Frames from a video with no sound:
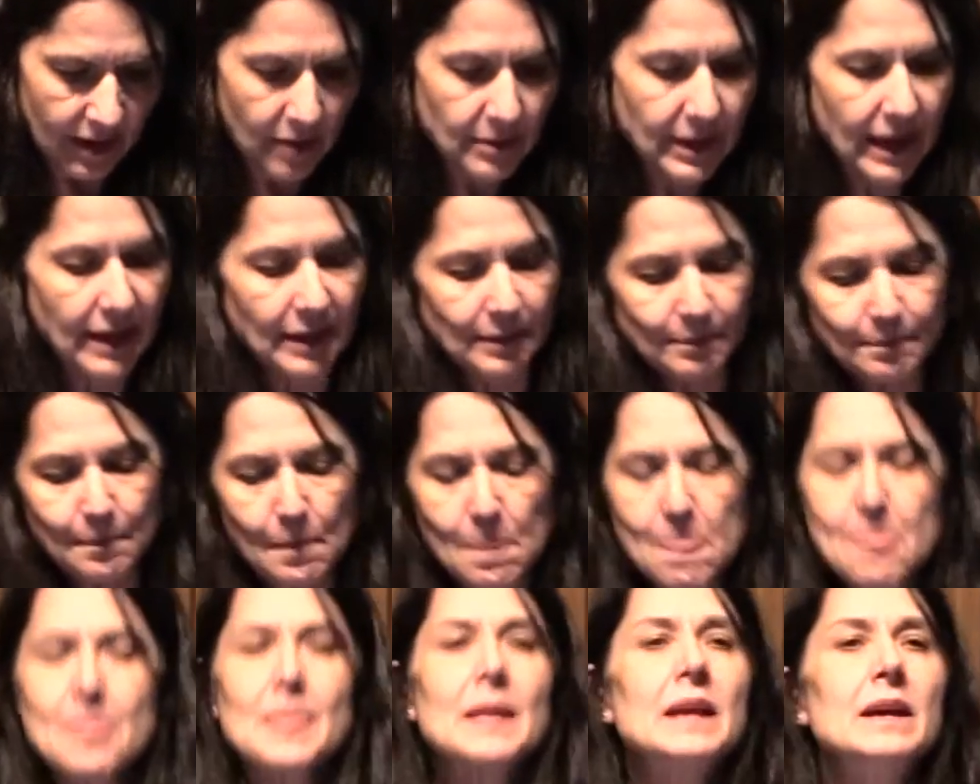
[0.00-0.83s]
Okay,
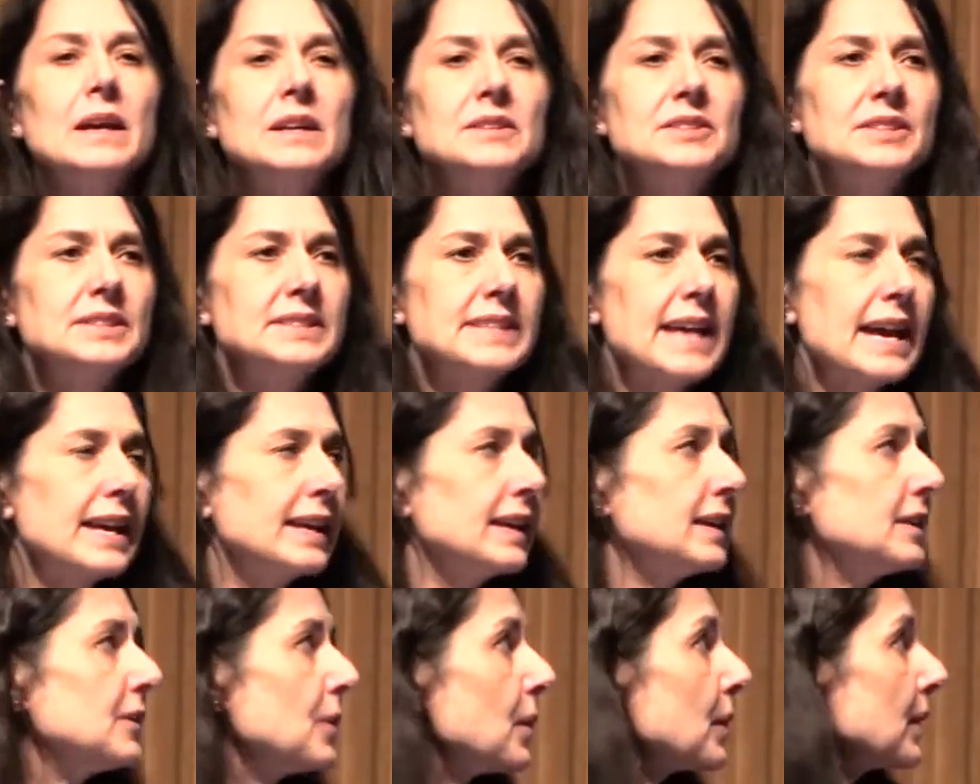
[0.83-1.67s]

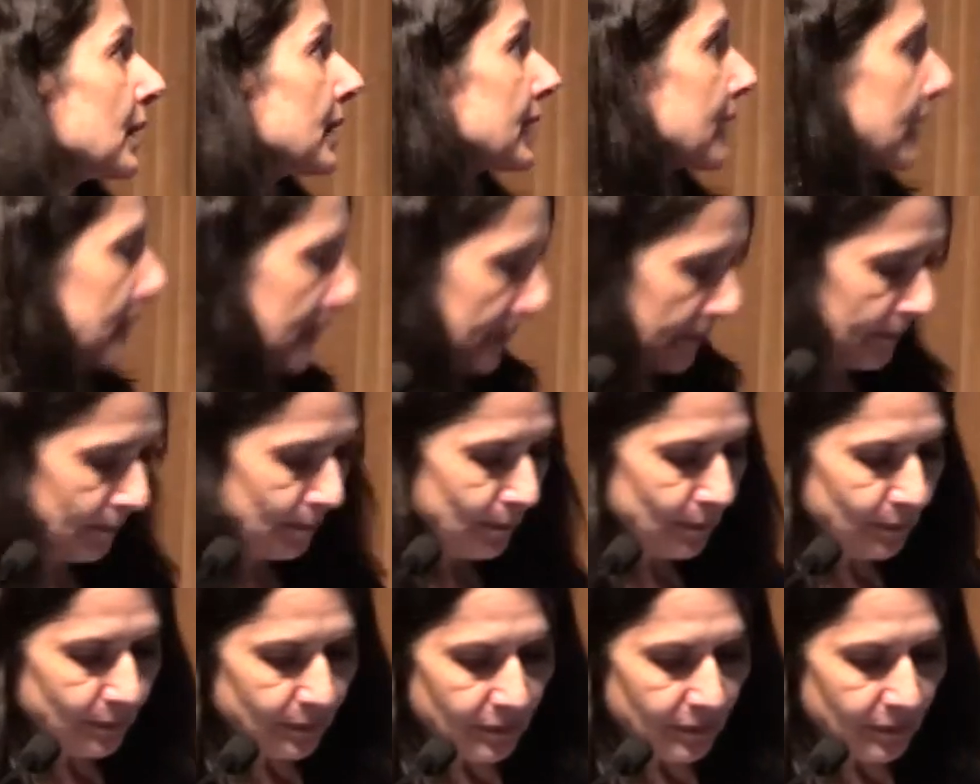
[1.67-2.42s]
today in Oregon,